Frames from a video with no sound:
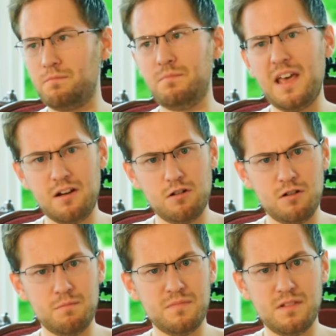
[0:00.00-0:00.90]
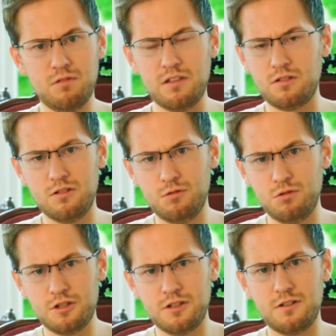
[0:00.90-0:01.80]
better
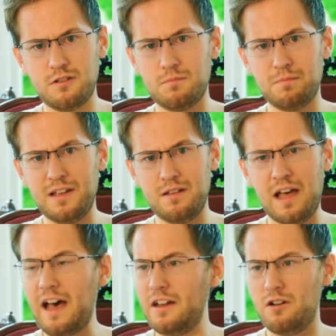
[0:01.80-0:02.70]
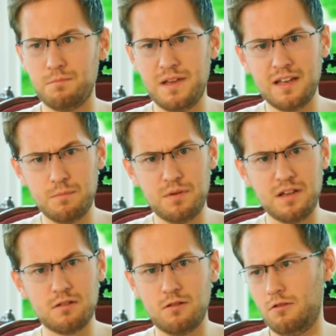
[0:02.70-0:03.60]
resolutions, higher
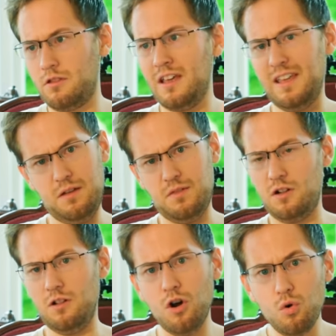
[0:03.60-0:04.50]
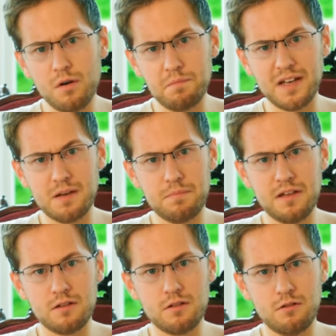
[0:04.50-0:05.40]
megapixels, even lower
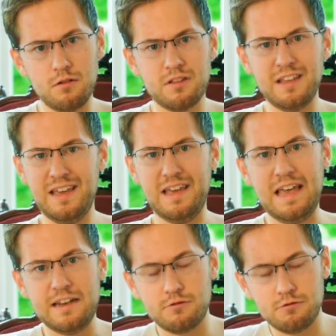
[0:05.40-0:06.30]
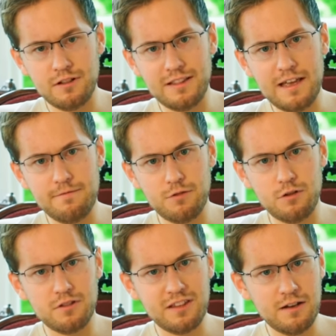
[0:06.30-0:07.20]
megapixels,
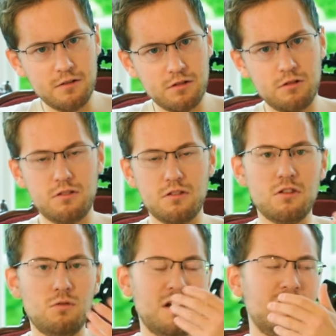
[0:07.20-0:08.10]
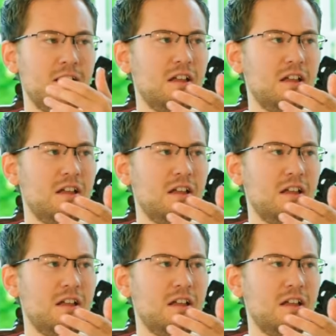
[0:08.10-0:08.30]
entry-level sensors and so on,